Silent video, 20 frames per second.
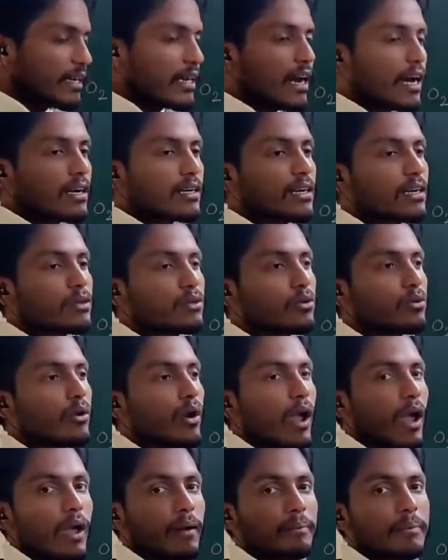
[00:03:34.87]
order to
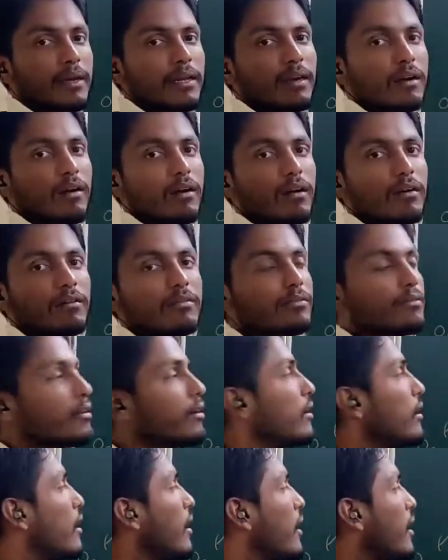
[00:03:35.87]
happening of
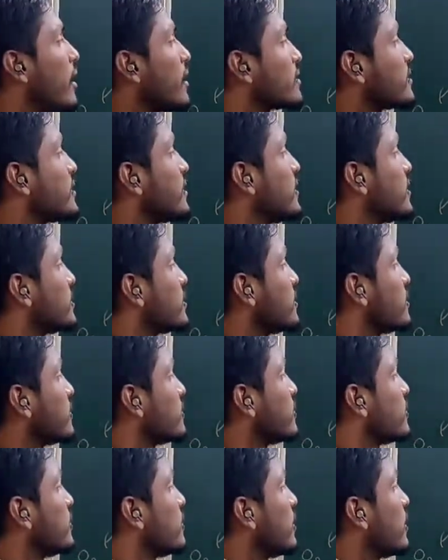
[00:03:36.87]
oxidation,
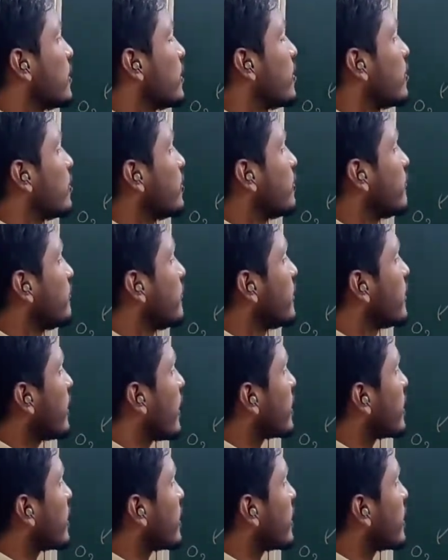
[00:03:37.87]
when